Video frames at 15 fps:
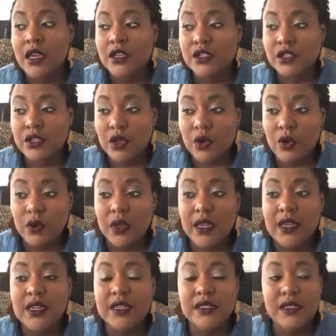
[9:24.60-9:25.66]
So
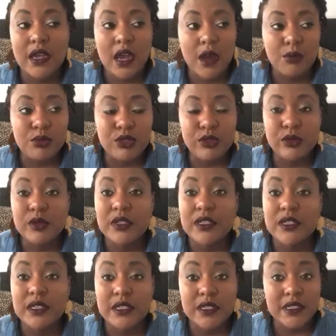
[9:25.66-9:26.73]
it is an
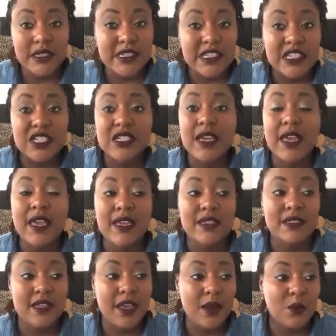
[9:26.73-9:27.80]
opportunity. It is a
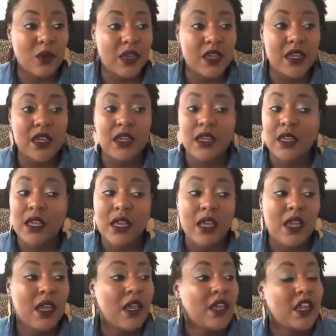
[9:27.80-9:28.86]
chance that we can
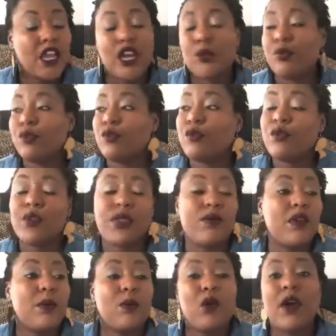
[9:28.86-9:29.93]
get approved for
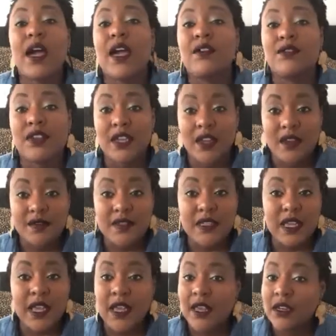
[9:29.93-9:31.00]
3 more
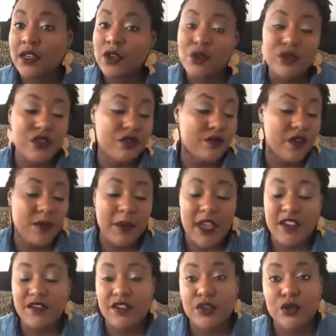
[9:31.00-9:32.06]
IVFs, and those 3
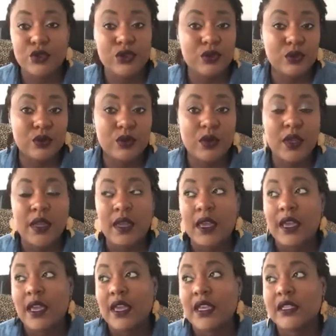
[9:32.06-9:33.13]
might fail too.
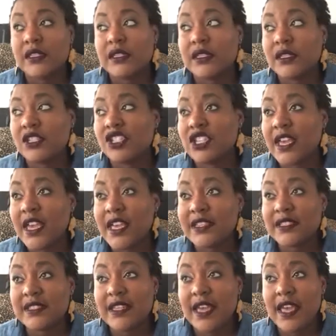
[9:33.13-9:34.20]
It's a
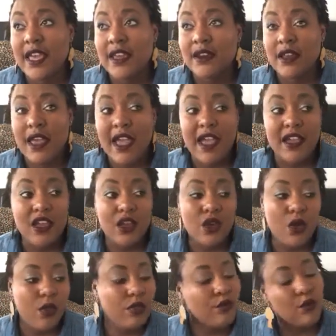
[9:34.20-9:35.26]
chance that I can
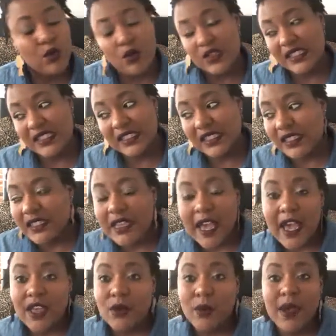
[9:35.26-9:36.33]
go through all 6
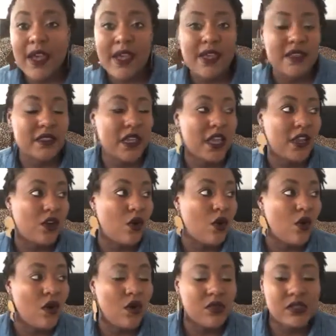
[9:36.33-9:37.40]
IUIs and
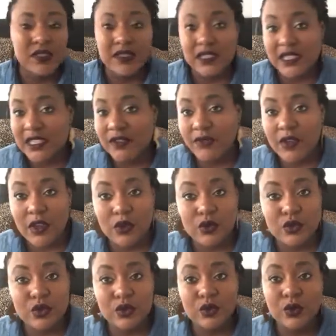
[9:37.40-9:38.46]
all 6 fail
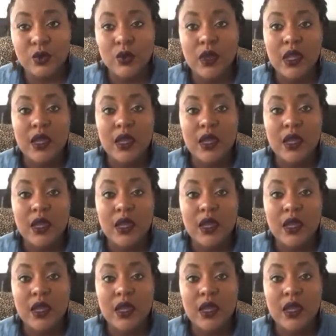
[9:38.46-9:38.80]
too.